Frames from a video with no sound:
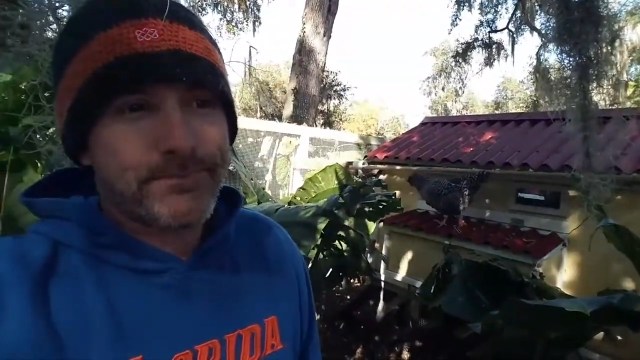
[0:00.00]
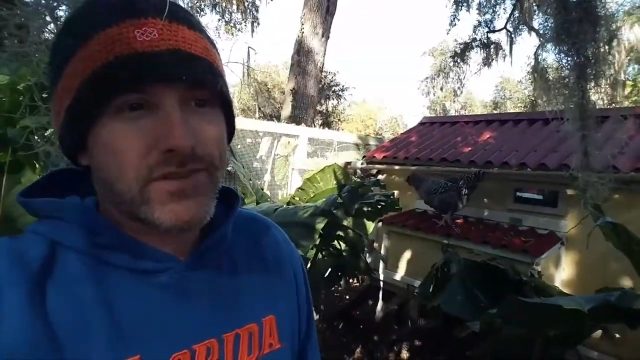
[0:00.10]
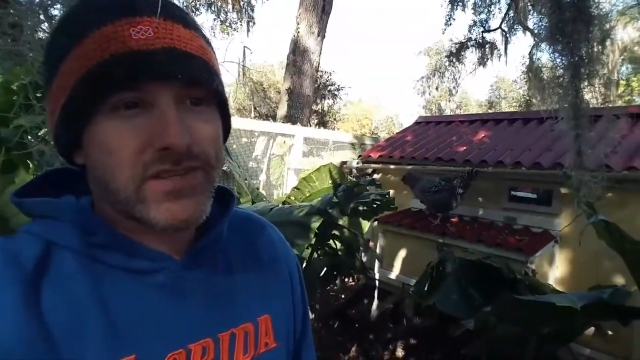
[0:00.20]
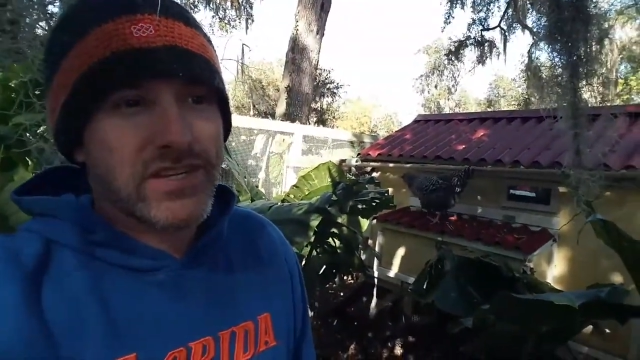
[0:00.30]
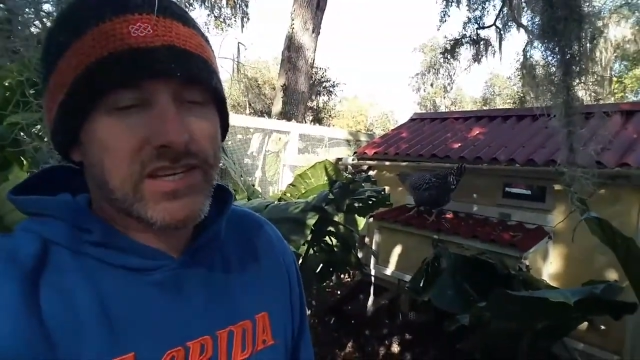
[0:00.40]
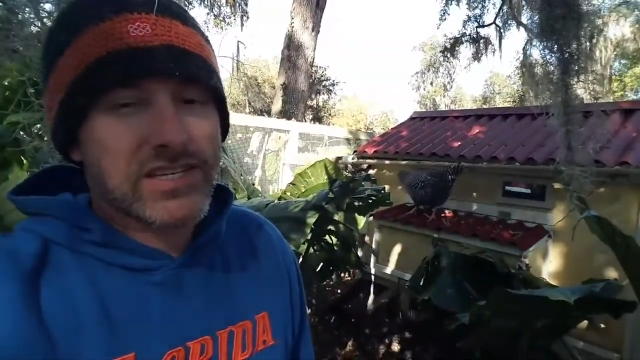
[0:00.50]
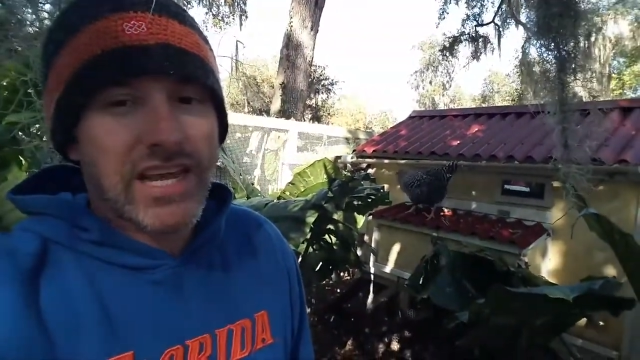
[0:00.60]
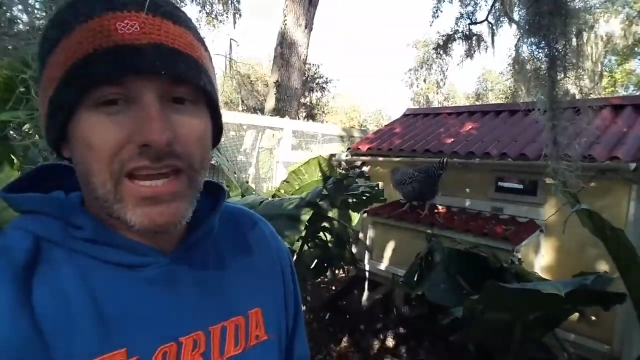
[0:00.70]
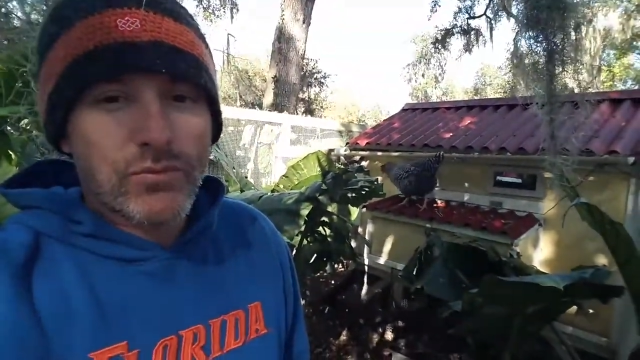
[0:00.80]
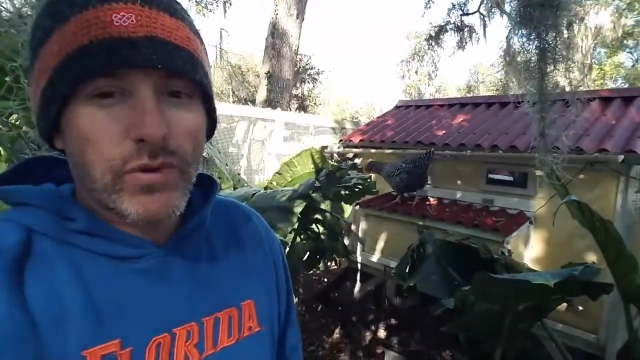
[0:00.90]
six to
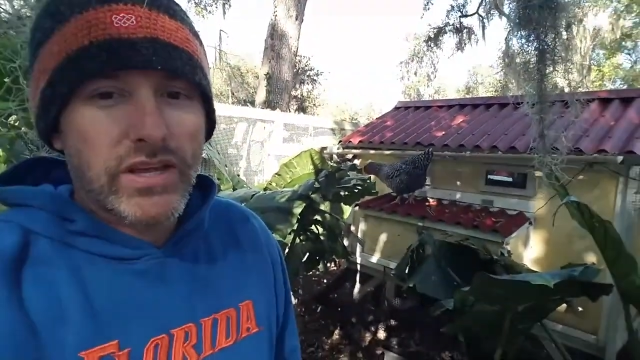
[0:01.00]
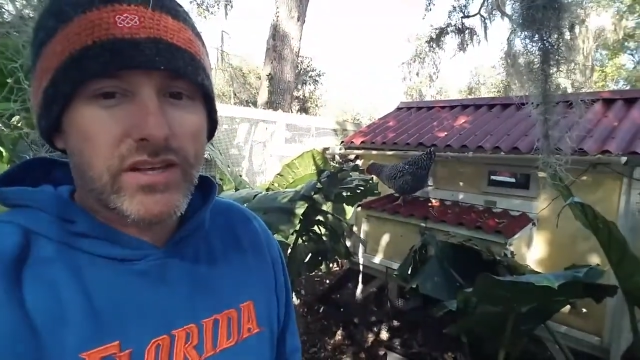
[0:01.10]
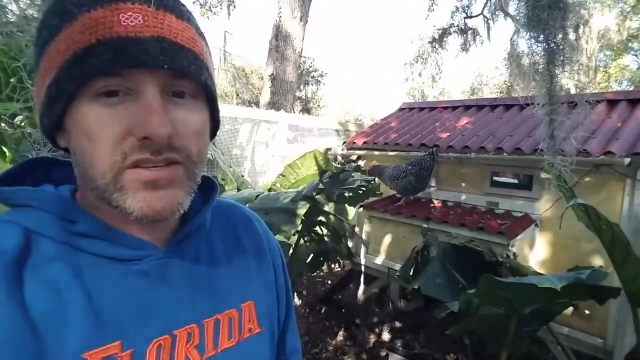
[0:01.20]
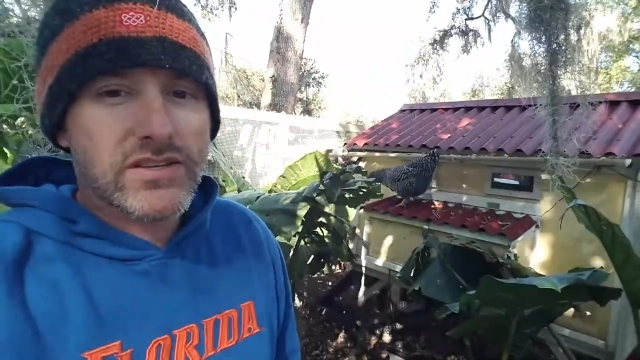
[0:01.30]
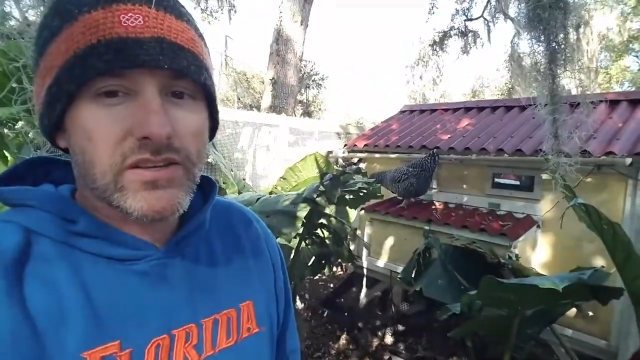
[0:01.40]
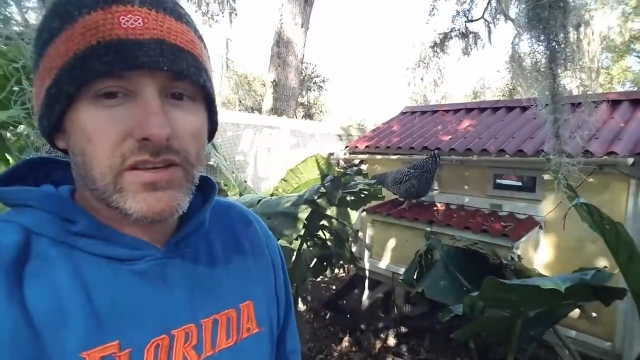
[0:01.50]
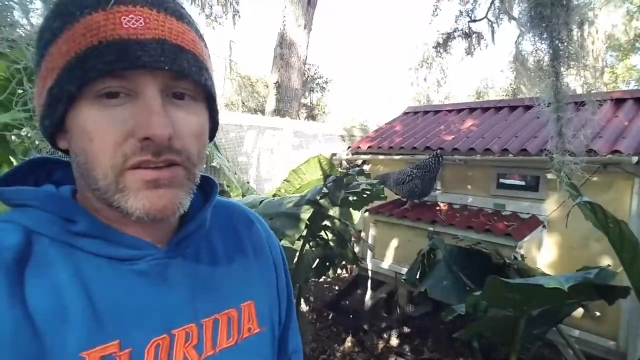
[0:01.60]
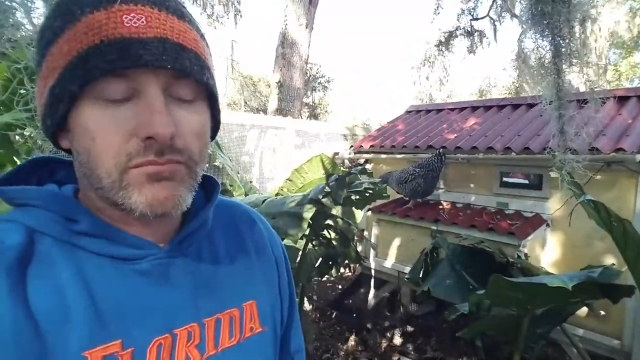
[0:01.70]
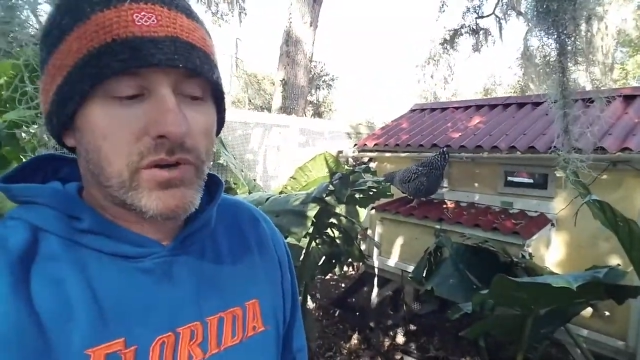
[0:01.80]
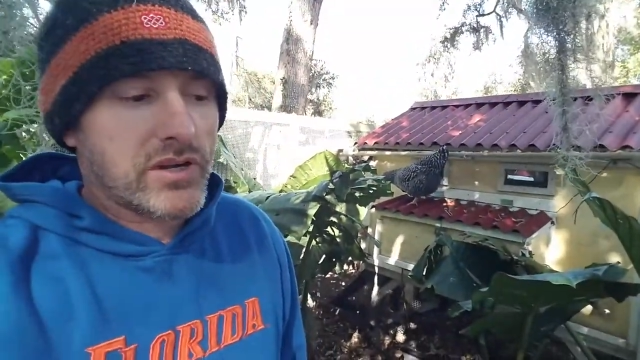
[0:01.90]
eight weeks,
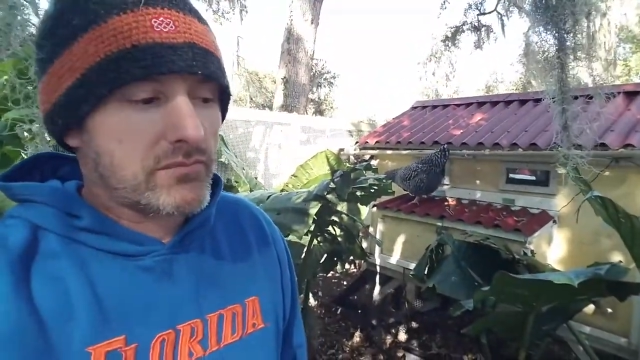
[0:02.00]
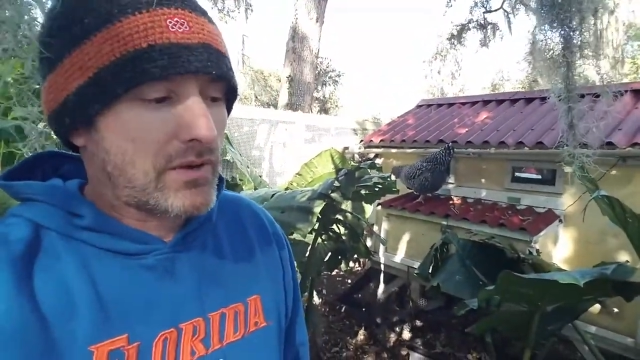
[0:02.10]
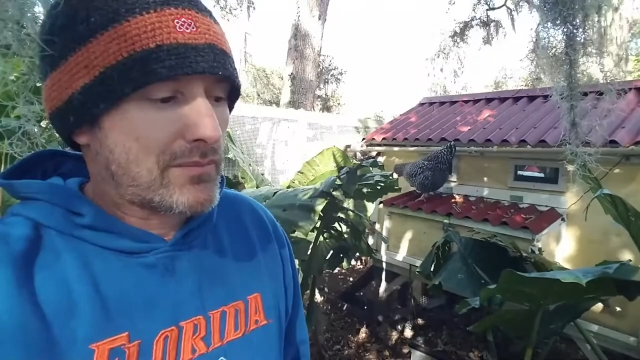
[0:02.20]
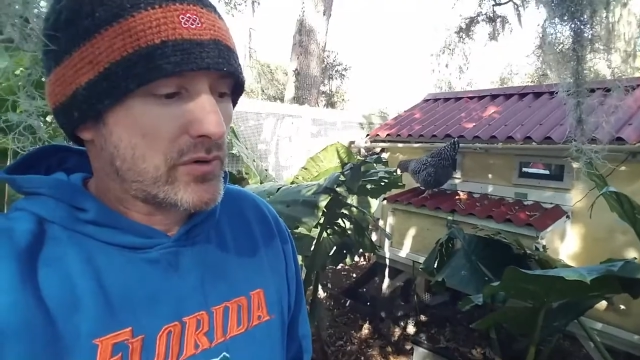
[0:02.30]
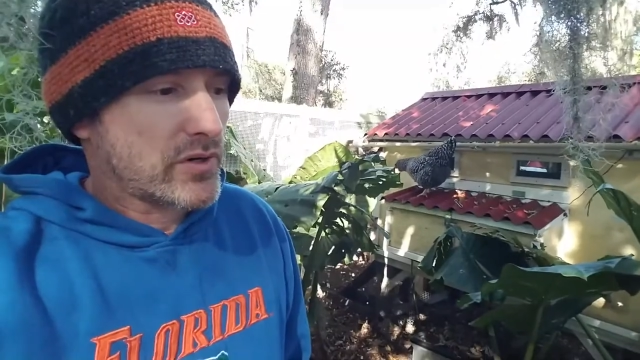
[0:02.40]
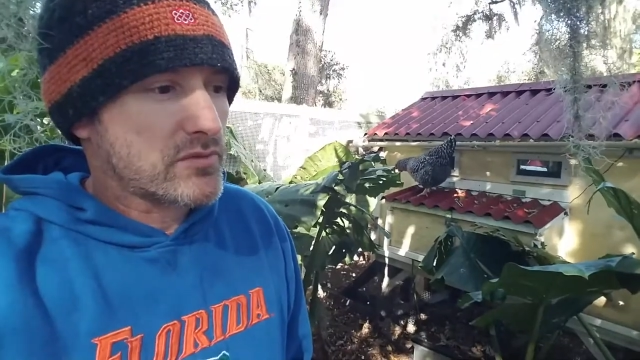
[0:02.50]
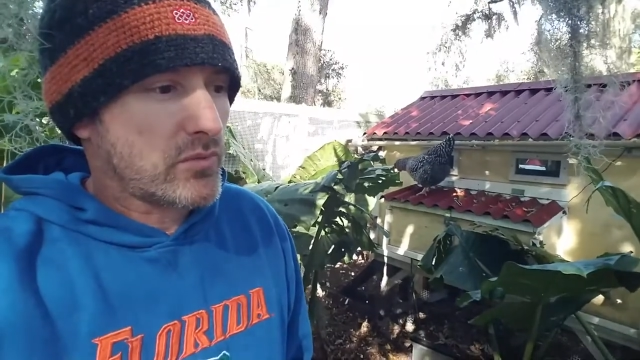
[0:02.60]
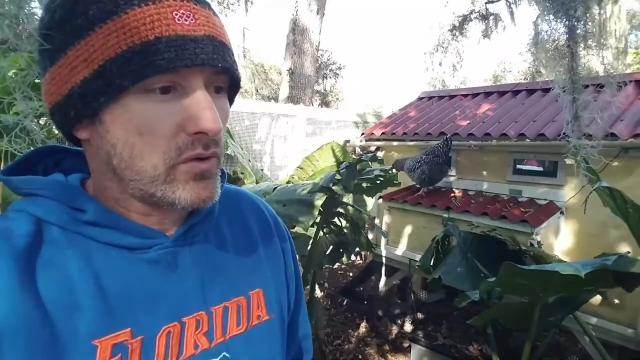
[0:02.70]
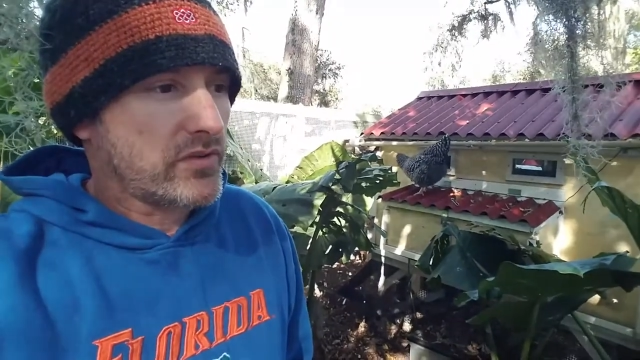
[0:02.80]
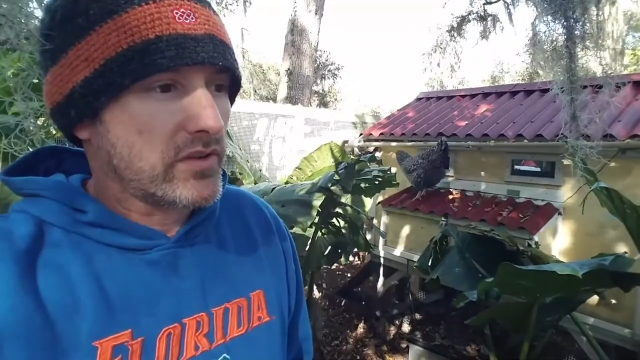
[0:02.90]
but my birds
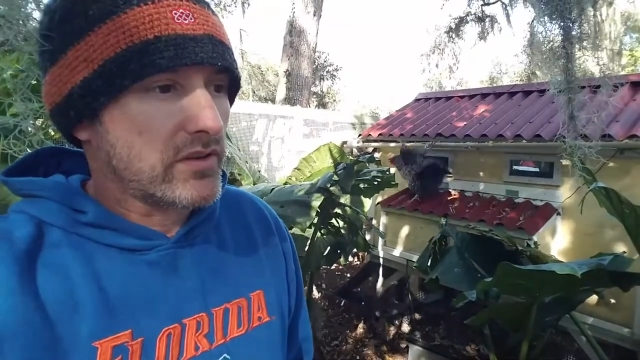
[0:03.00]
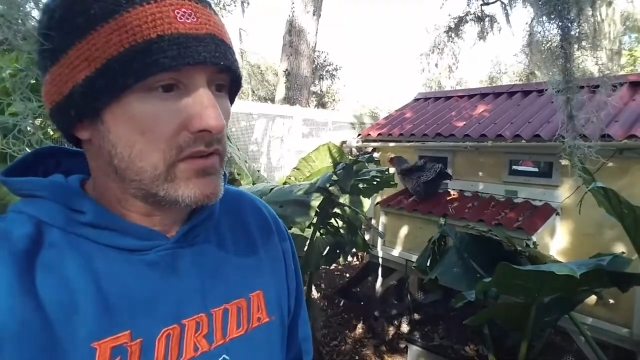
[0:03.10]
molted.